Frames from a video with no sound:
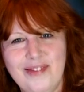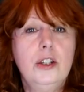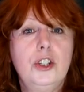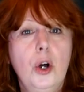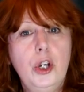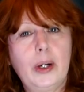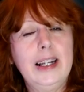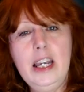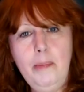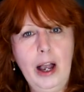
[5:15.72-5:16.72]
So you
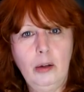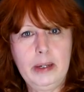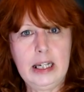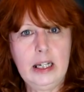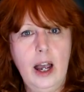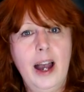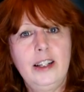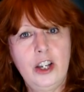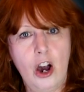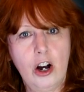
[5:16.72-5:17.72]
can email me
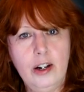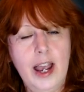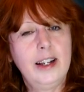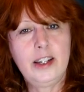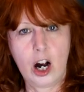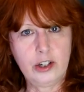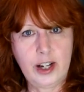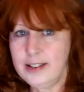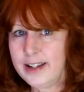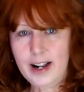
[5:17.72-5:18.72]
at
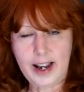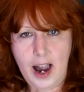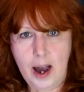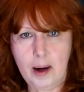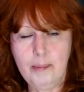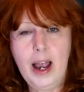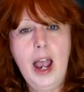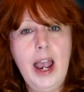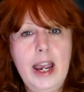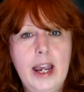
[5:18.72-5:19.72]
yarn@yarnnut.com
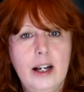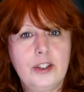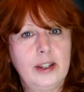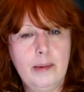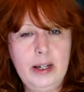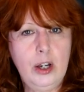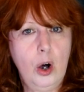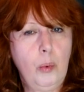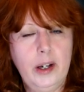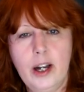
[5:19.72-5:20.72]
and let me
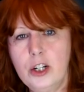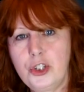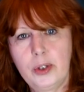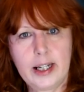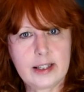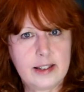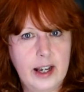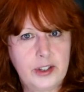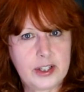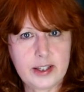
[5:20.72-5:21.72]
know what yarns you'd like to see
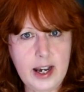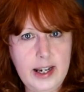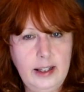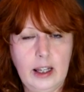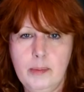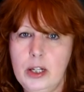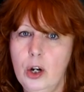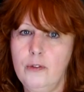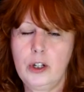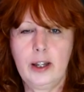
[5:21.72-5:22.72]
on the site. Let me
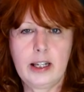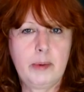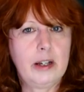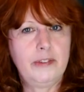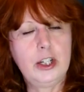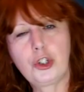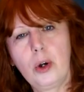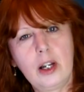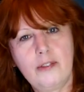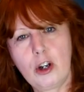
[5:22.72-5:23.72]
know if you'd like me to feature
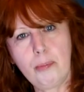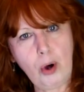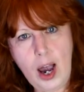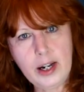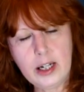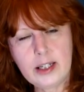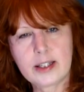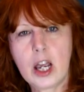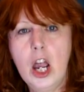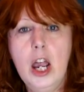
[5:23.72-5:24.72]
any of your
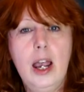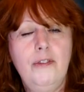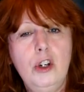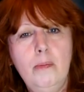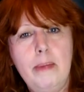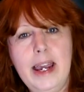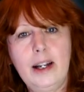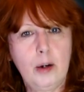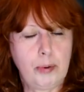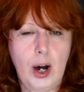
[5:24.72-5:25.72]
products. If you
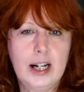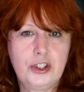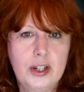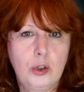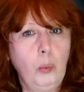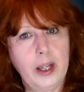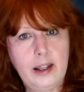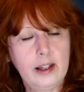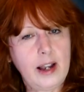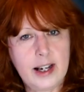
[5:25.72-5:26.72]
make a project with
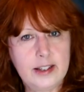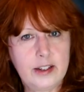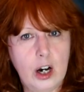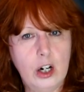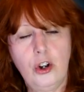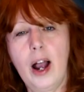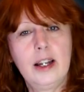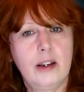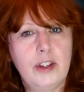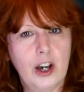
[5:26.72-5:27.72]
an ice yarn or
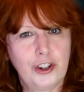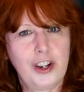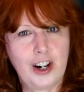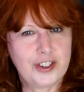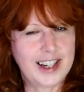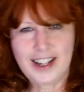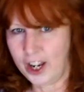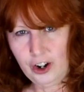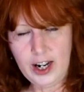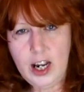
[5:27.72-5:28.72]
any of the other yarns I
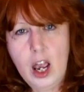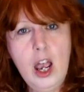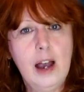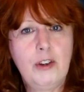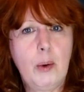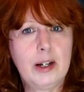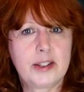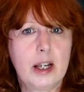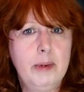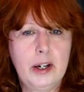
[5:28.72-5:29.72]
carry, if you want to
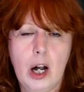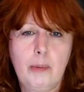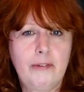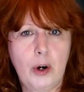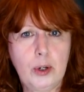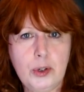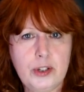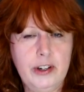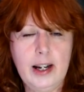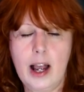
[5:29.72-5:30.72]
send me a couple photos
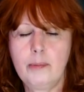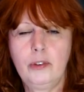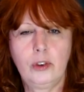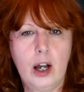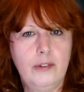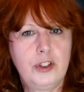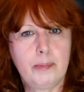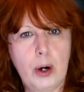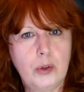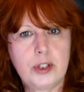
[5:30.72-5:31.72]
of it, I'd love to
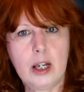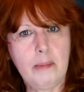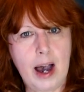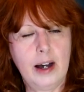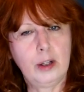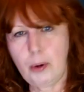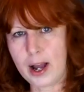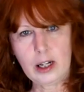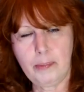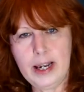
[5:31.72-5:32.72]
post them on the
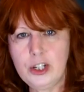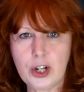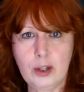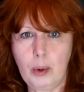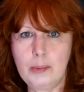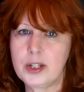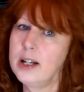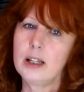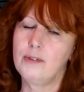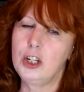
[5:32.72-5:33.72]
product page on the
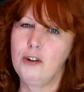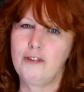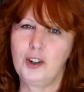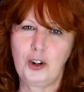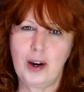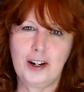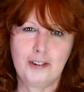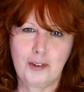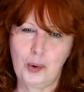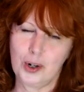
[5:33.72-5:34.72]
website, giving you full credit,
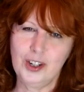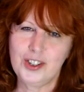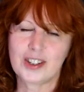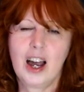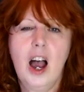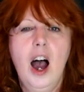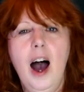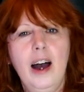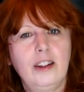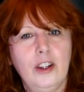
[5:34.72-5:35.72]
of course.
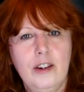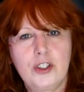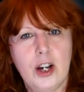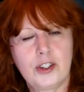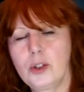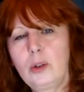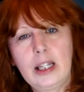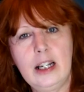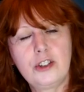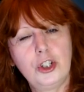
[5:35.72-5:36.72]
I love to also
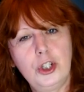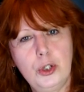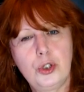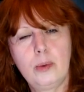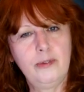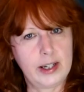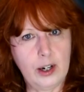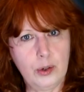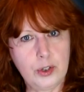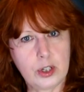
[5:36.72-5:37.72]
link to your YouTube
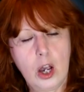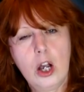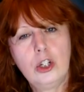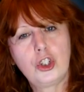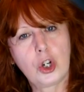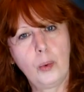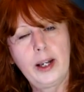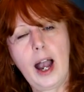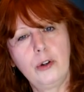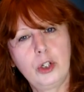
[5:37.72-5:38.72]
videos
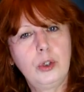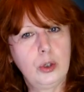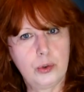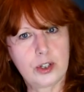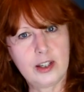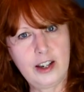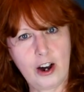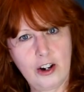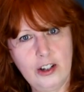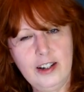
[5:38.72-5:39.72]
showing how you use the
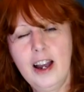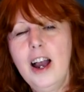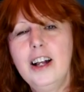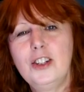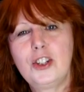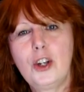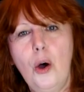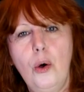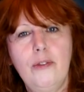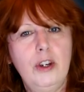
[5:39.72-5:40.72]
yarn.
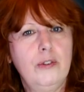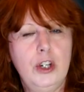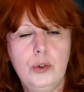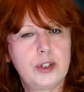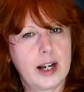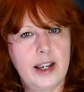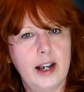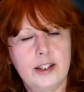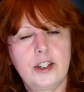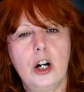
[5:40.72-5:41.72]
So if you've used any
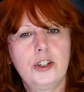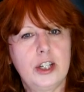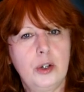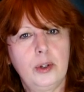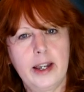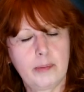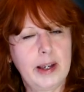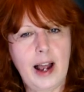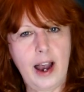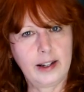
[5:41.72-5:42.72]
ice yarns that you'd like
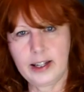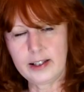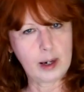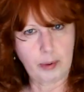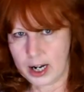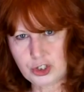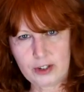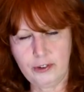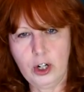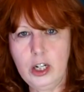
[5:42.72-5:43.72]
me to highlight that
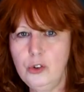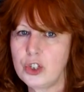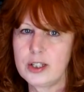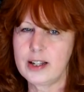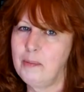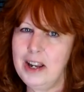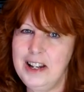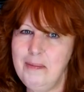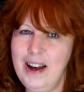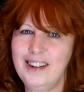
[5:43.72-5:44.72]
project for you, just send me an
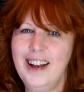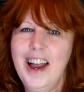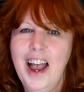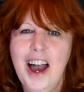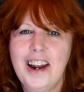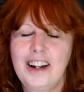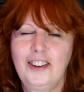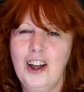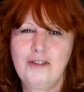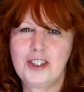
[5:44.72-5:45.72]
email and I'd
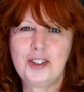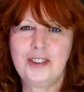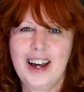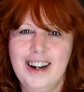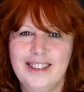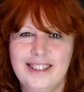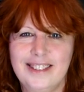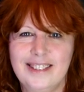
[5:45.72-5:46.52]
love to do that.